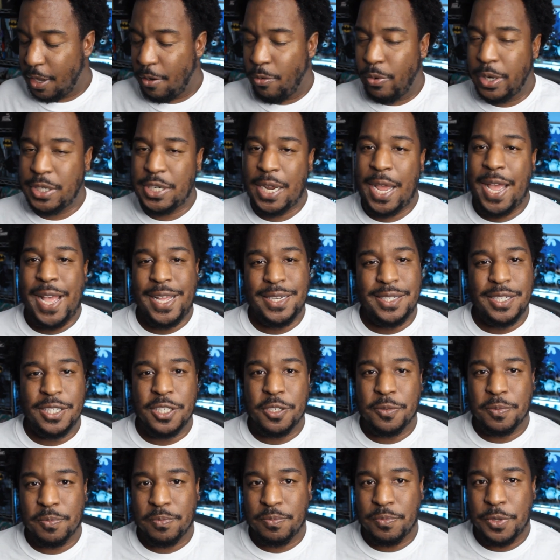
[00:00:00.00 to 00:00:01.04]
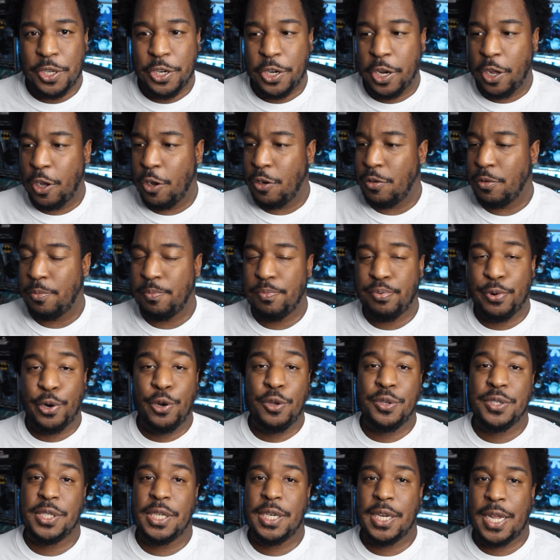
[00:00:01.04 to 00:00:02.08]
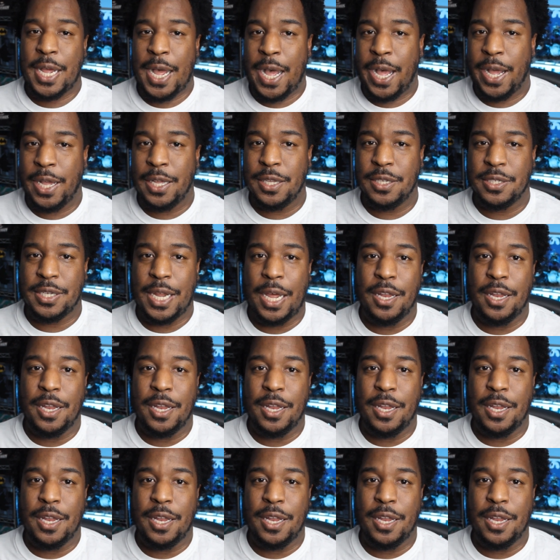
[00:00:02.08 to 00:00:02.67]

which has its, you know, pros and cons.